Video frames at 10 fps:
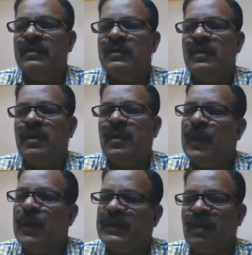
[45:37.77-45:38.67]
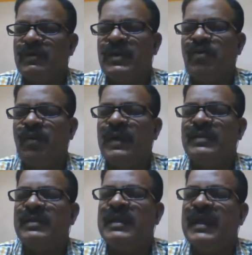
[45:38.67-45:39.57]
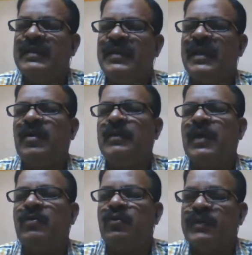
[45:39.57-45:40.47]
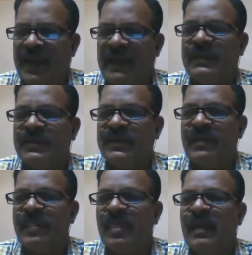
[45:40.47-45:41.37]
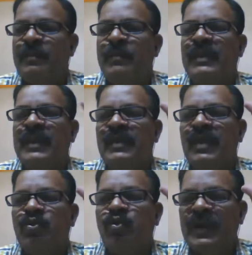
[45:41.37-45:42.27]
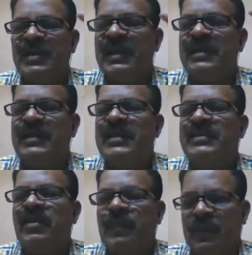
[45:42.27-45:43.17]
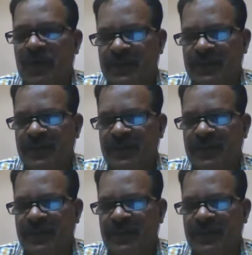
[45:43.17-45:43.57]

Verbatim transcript: uh, per thousand, whereas the death rate come down to 10. I mean, there is a 20 increase in the population.